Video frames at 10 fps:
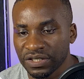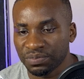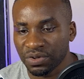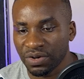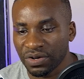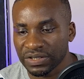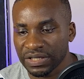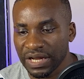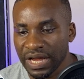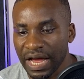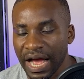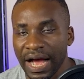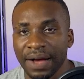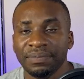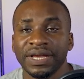products
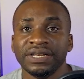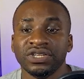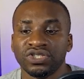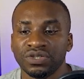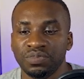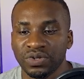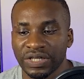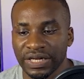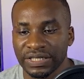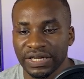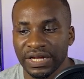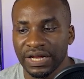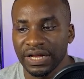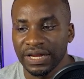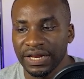are being distributed
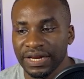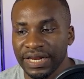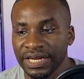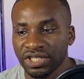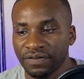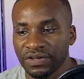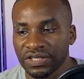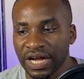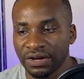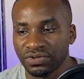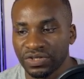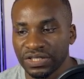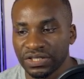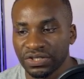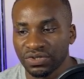in each of these
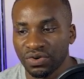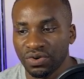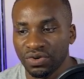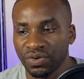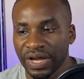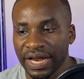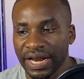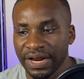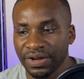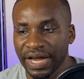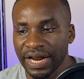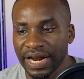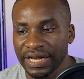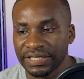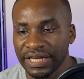countries. So you get an
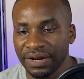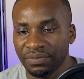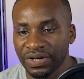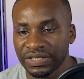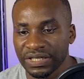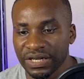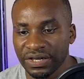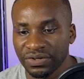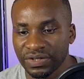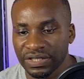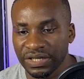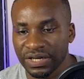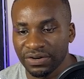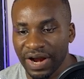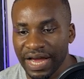idea. In Brazil, you see
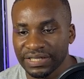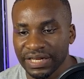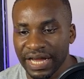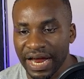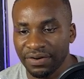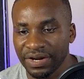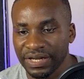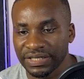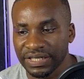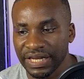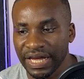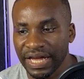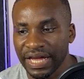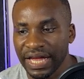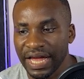the rice, the gari is here,